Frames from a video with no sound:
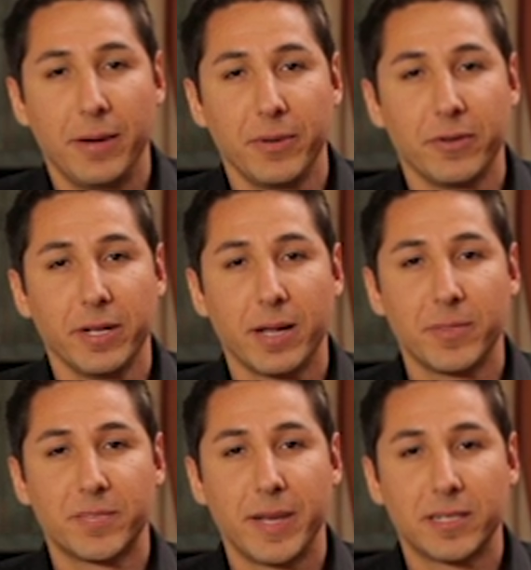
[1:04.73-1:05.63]
we've really come to
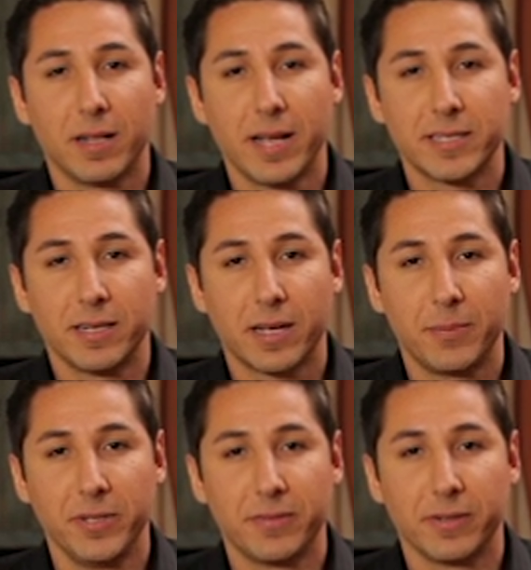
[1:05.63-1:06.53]
specialize in a
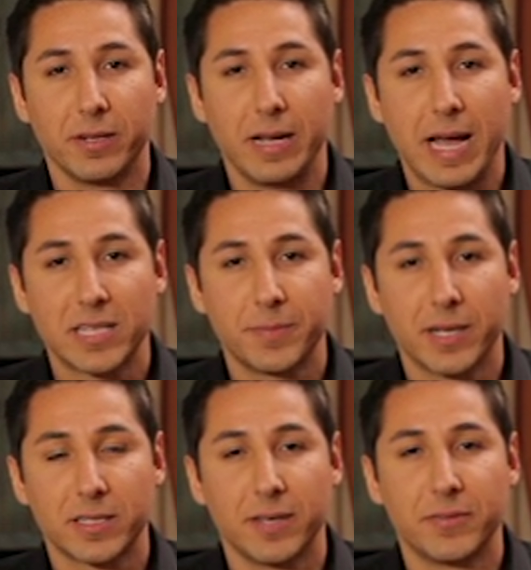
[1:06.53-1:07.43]
couple different
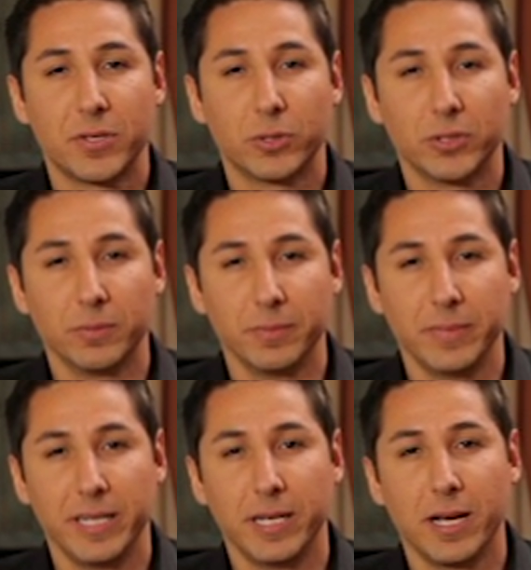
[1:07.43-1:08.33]
aspects of social
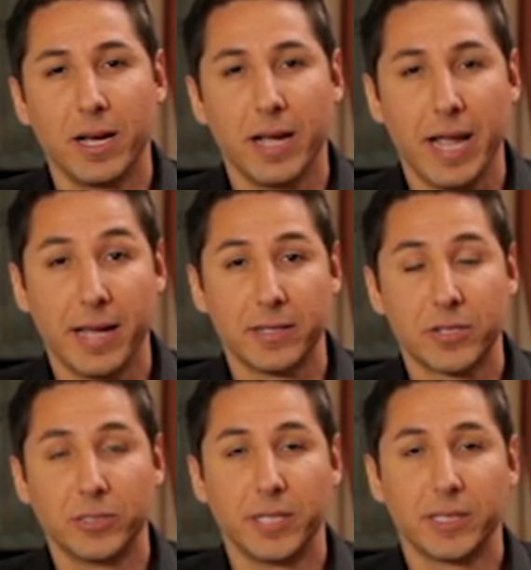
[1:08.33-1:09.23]
media and
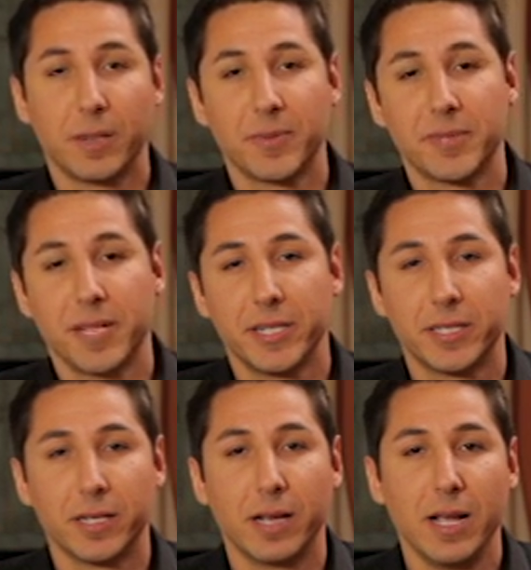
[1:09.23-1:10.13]
search engine
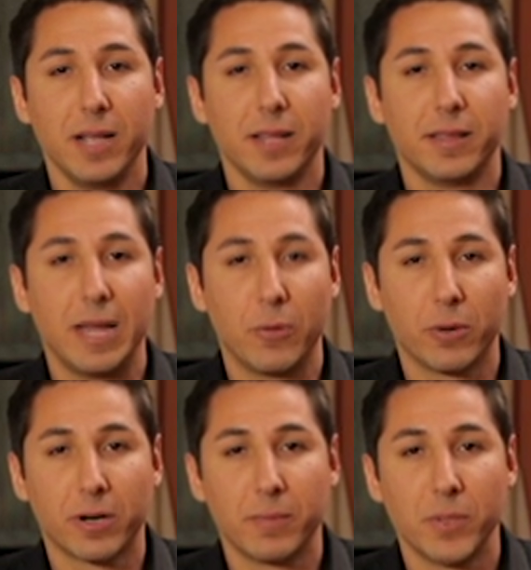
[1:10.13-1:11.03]
optimization that
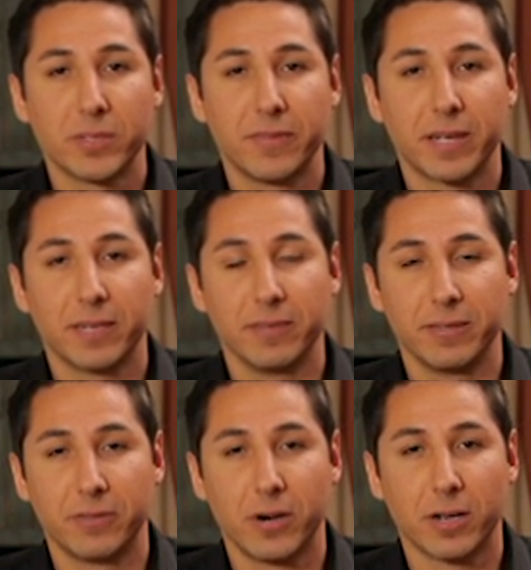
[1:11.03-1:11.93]
work most effectively
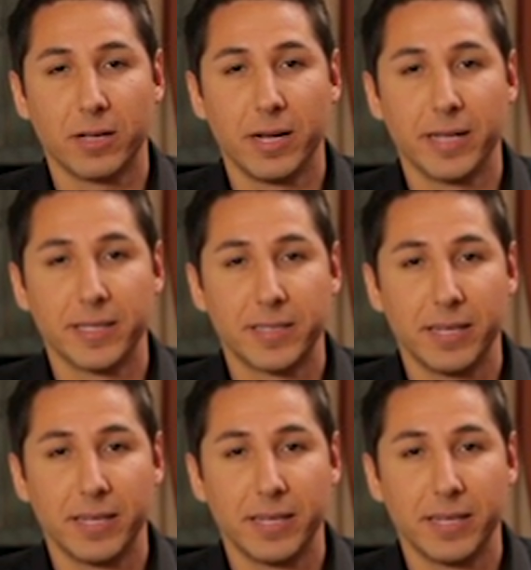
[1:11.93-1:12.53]
for our clients.